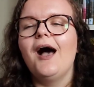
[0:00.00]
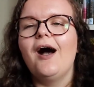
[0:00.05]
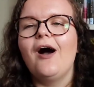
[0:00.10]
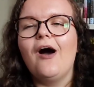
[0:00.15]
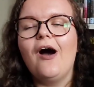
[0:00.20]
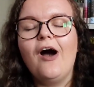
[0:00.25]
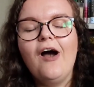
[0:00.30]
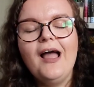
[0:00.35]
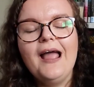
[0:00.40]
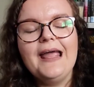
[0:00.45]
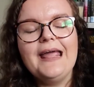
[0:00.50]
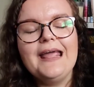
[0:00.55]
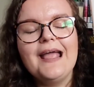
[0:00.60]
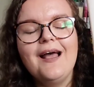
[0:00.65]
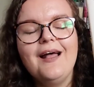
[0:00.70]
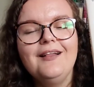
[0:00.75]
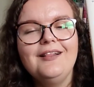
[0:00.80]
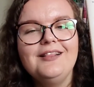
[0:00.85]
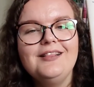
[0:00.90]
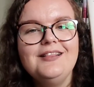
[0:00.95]
I
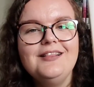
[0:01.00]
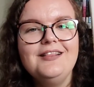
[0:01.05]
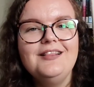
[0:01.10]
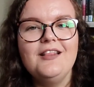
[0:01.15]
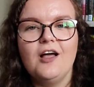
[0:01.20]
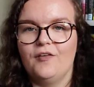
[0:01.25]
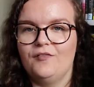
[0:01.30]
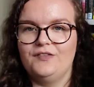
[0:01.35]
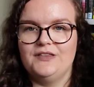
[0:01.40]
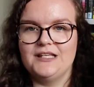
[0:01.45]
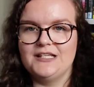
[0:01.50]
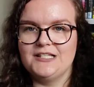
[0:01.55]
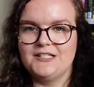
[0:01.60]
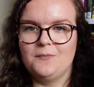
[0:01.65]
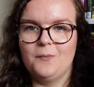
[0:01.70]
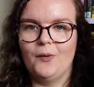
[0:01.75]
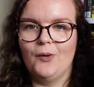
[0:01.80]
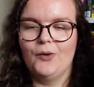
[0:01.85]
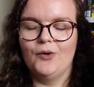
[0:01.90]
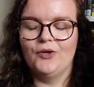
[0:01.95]
loved this
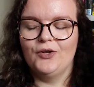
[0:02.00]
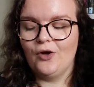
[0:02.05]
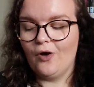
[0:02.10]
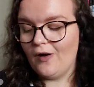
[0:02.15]
book.